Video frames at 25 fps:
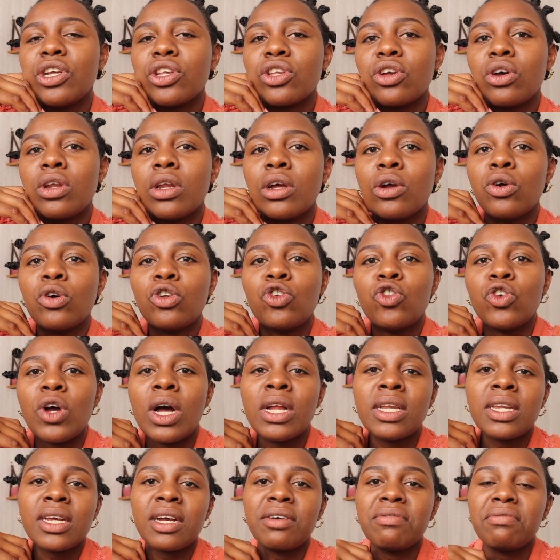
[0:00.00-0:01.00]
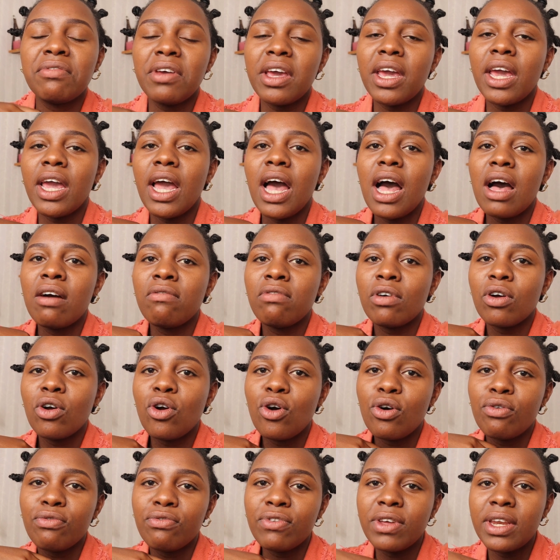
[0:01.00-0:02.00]
just gonna go to that cafe have a
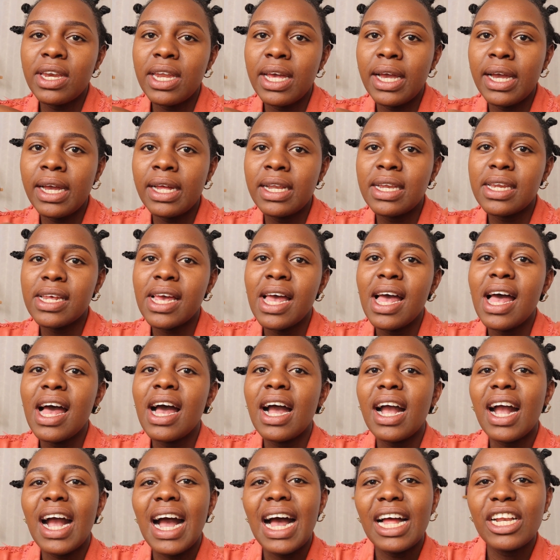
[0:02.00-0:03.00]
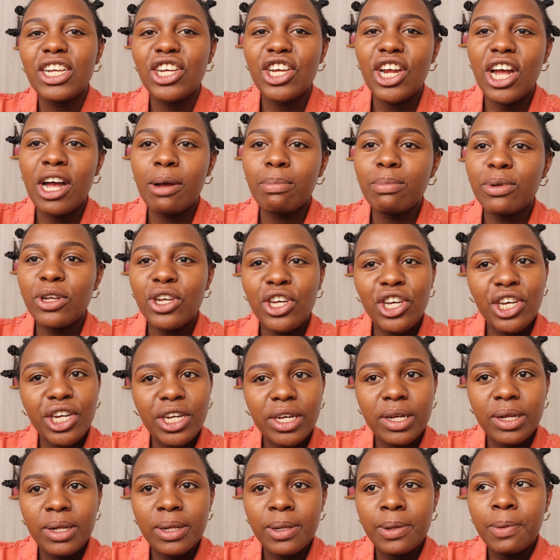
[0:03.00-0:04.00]
coffee date catch up
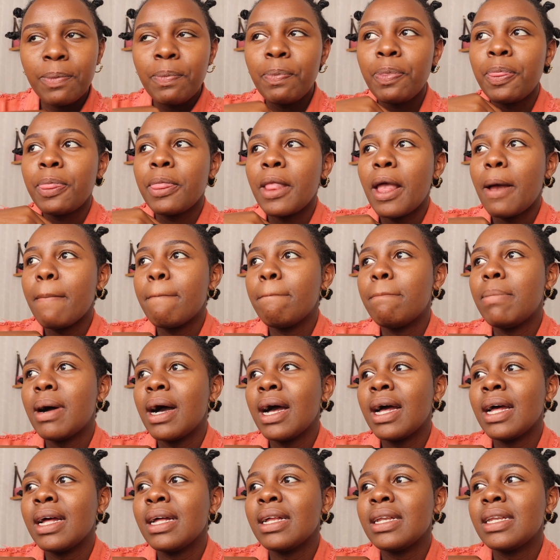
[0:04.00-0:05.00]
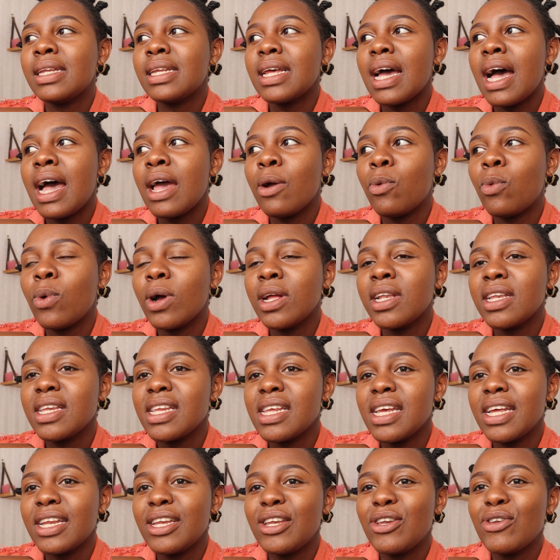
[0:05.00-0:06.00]
chill but i
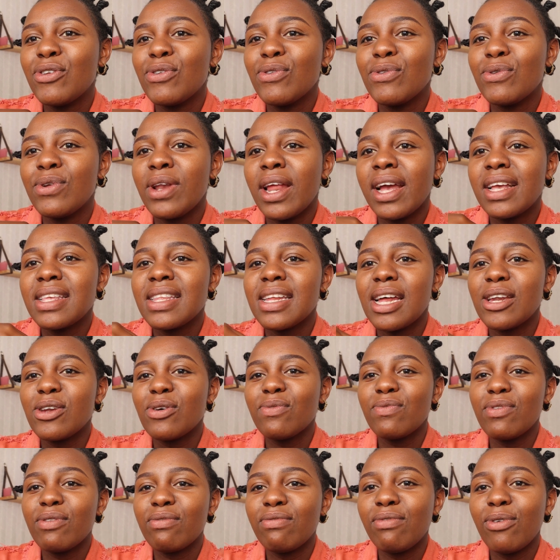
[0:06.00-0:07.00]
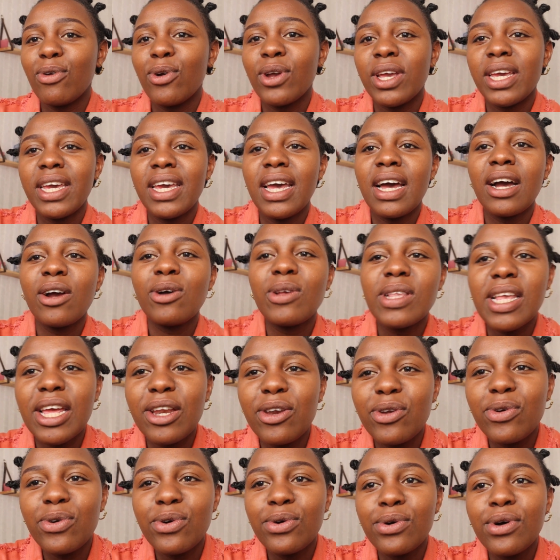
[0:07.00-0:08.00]
wanted to like start off the vlog here because i
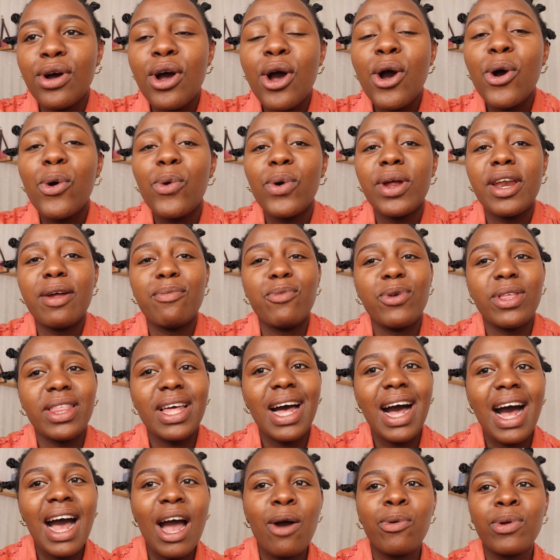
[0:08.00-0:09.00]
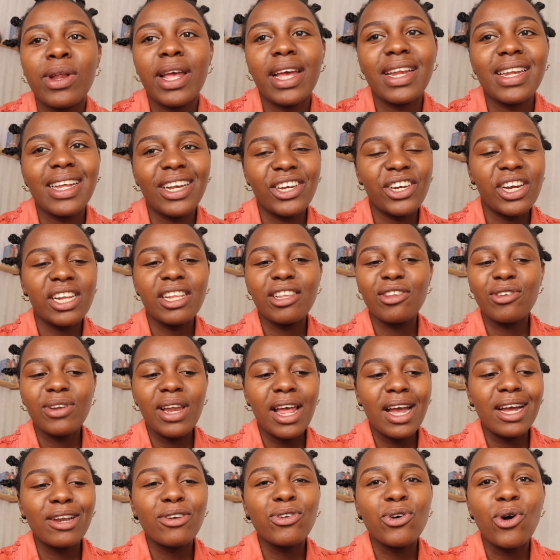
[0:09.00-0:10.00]
know when i'm with her i won't get a chance to
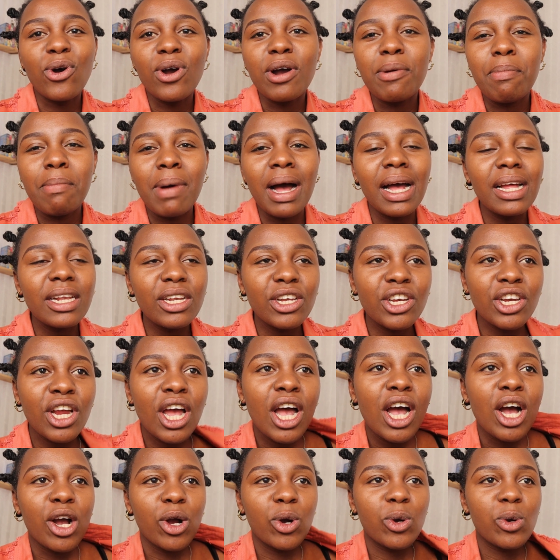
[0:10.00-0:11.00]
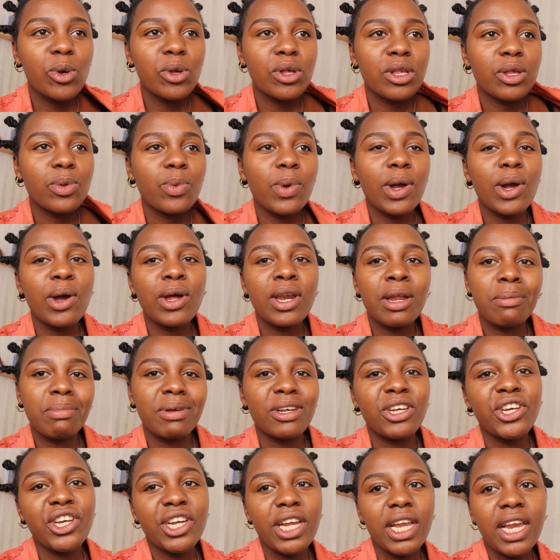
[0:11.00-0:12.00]
like talk much because we're gonna
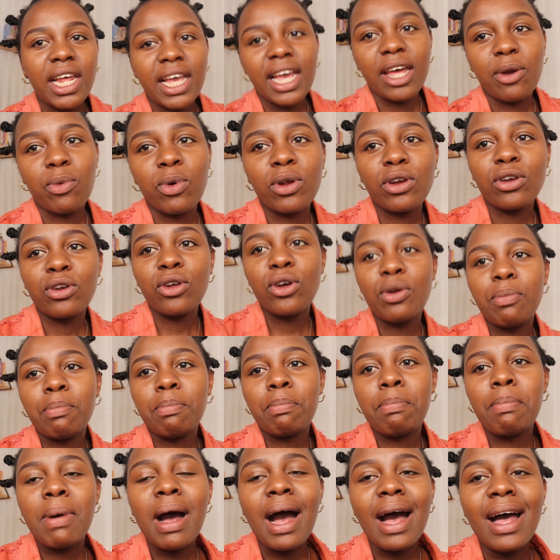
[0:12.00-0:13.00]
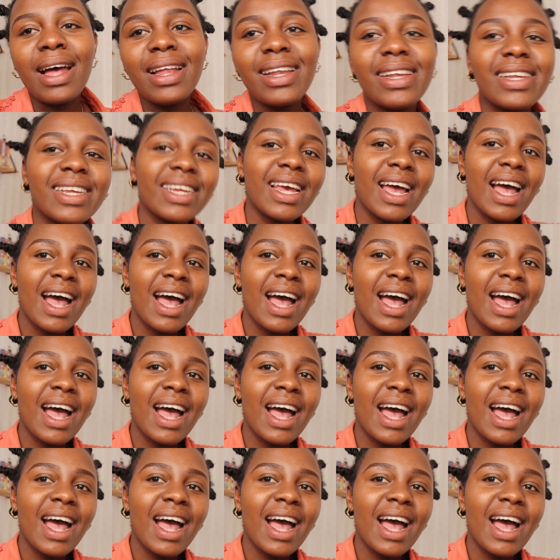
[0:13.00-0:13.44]
be chilling and whatnot but